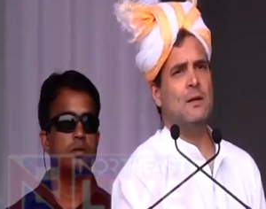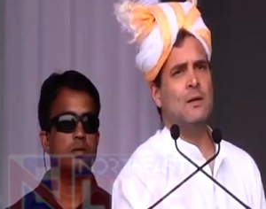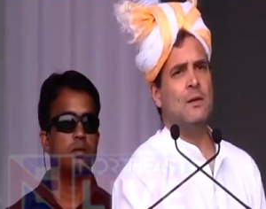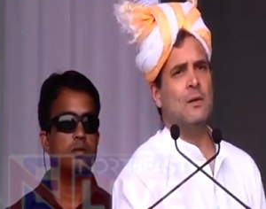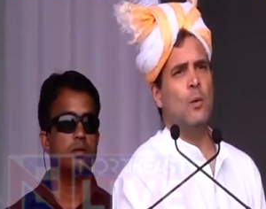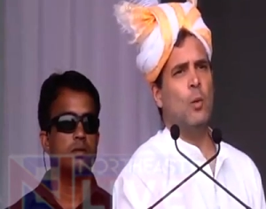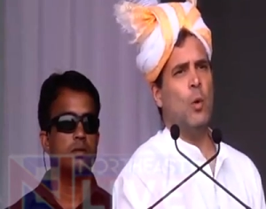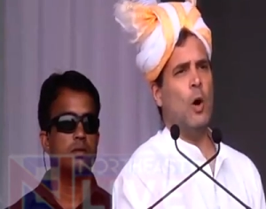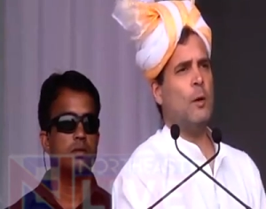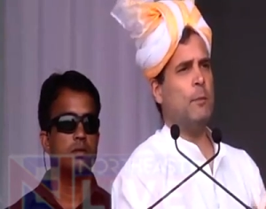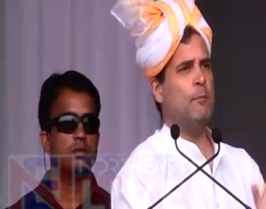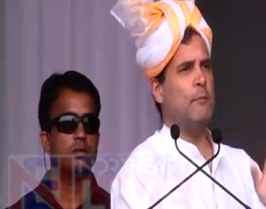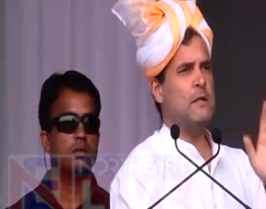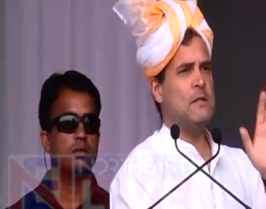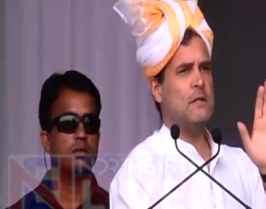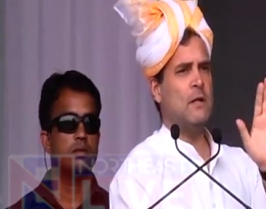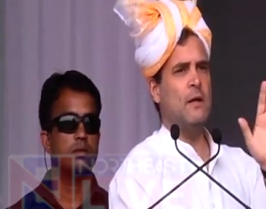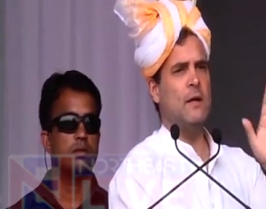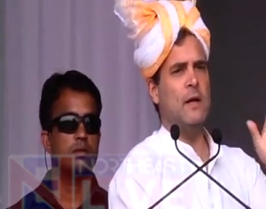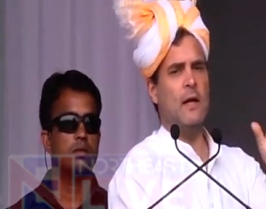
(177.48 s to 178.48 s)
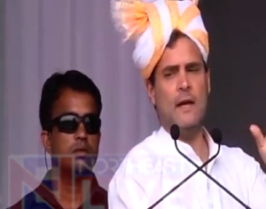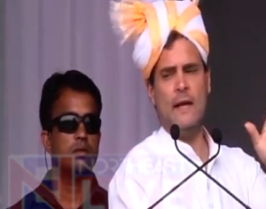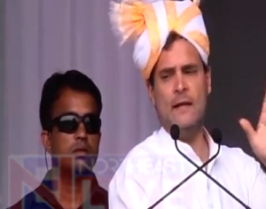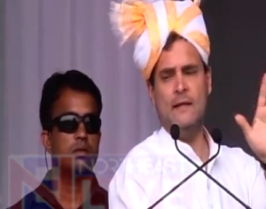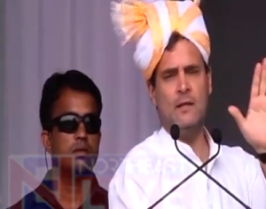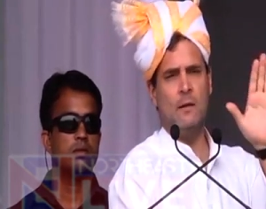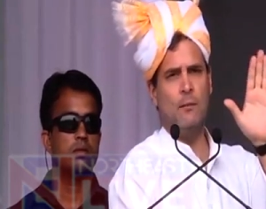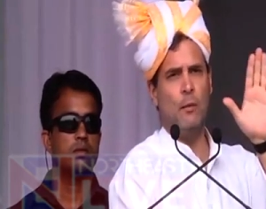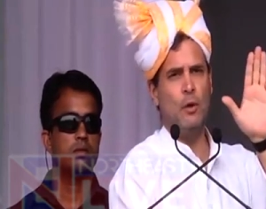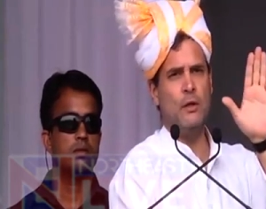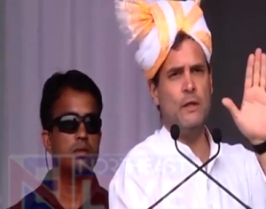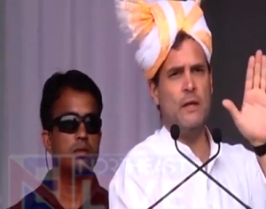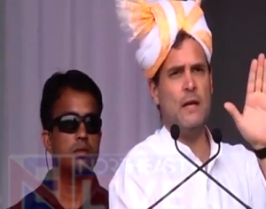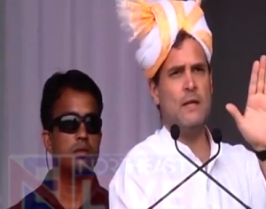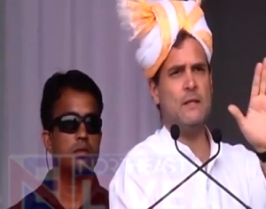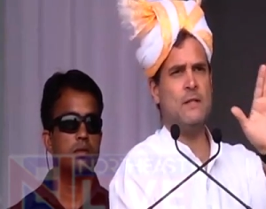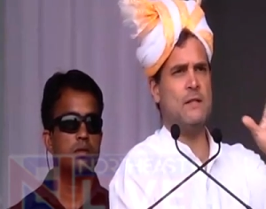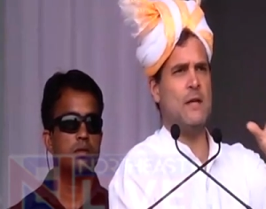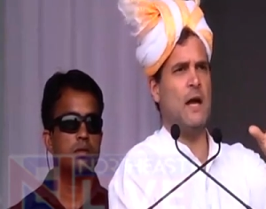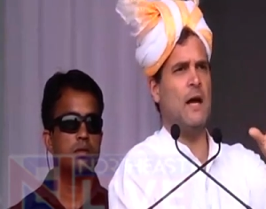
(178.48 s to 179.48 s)
Speaker 1: What Mr. Narendra Modi
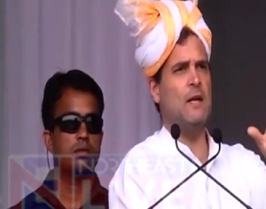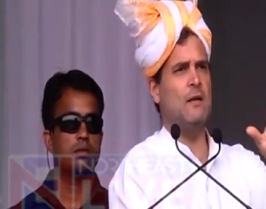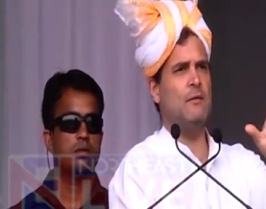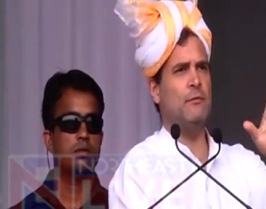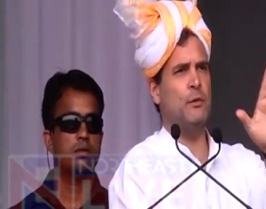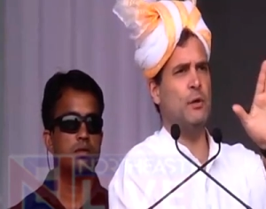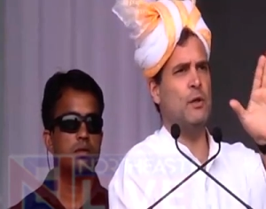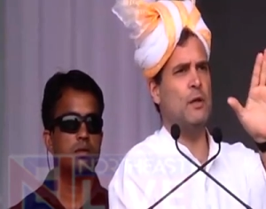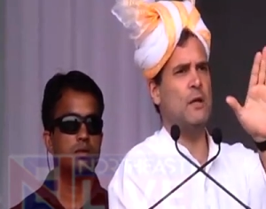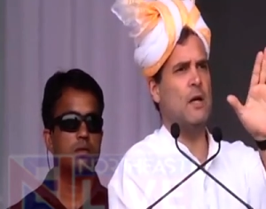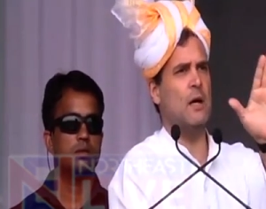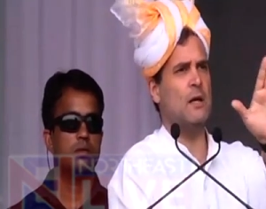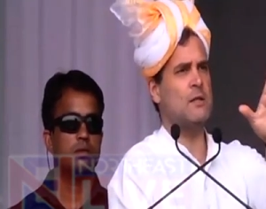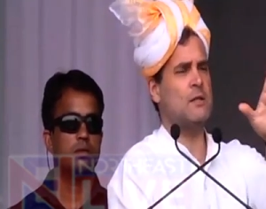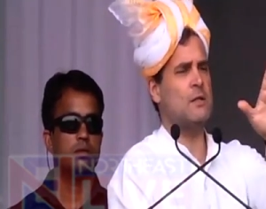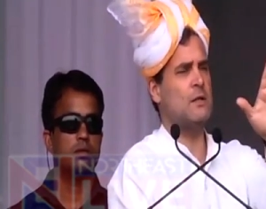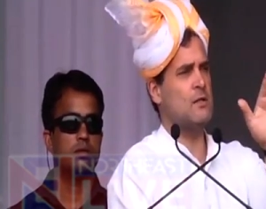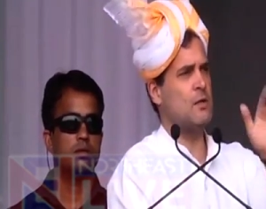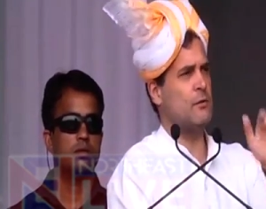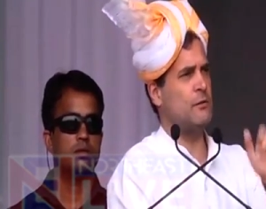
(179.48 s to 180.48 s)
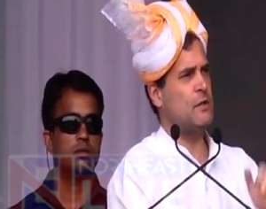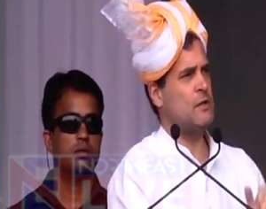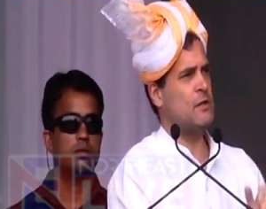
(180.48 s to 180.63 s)
has done for the youngsters of this